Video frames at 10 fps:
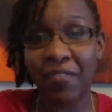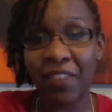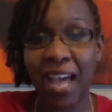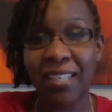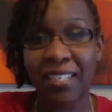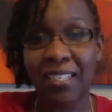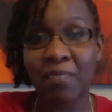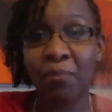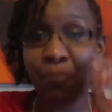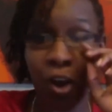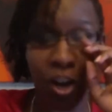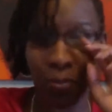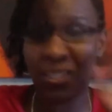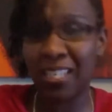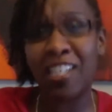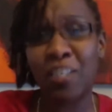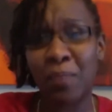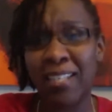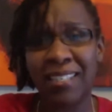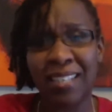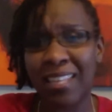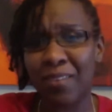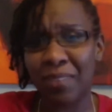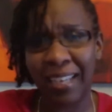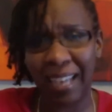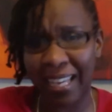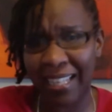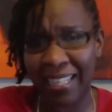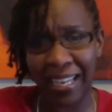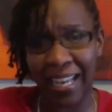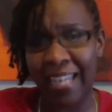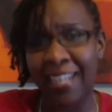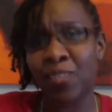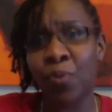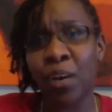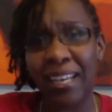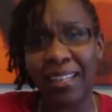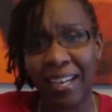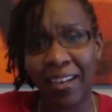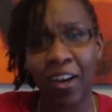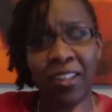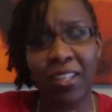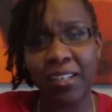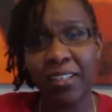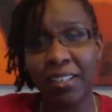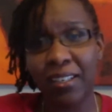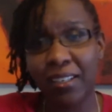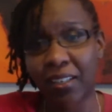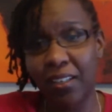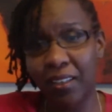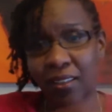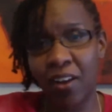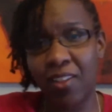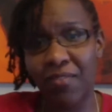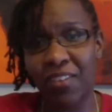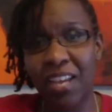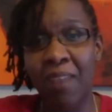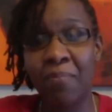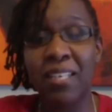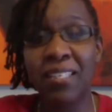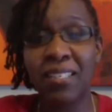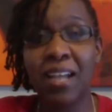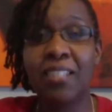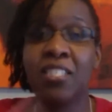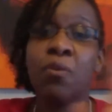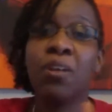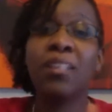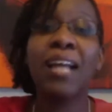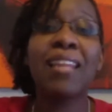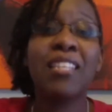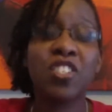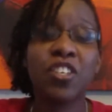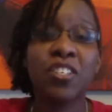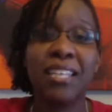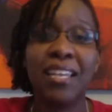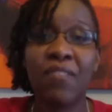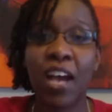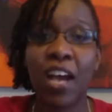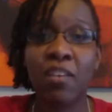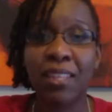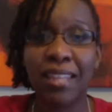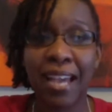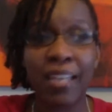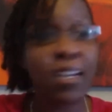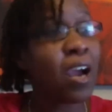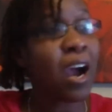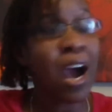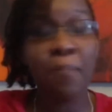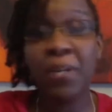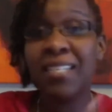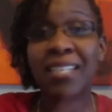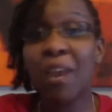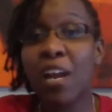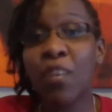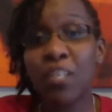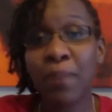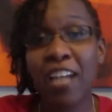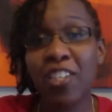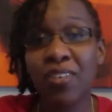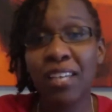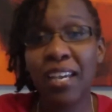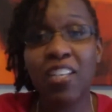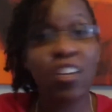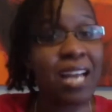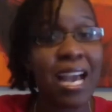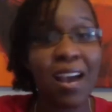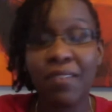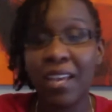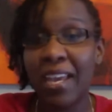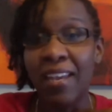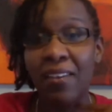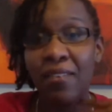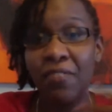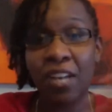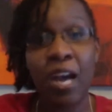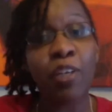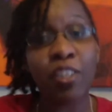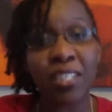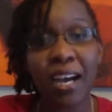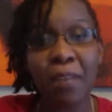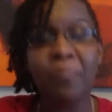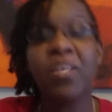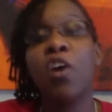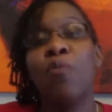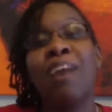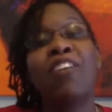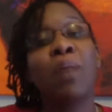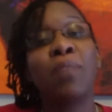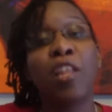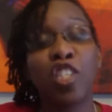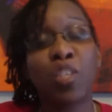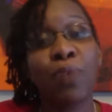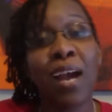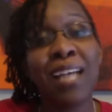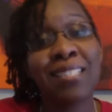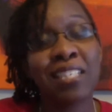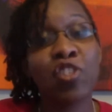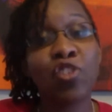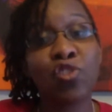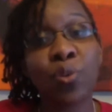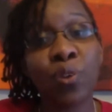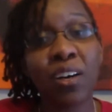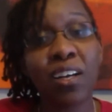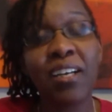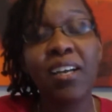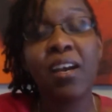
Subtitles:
fastest. I mean, on a percentage basis, I think we're it's like an 80-20, like on the VIP side. So we're glad that you're seeing value in that. But it doesn't matter which pass you get, you're going to have a phenomenal time. We have a couple other surprises in store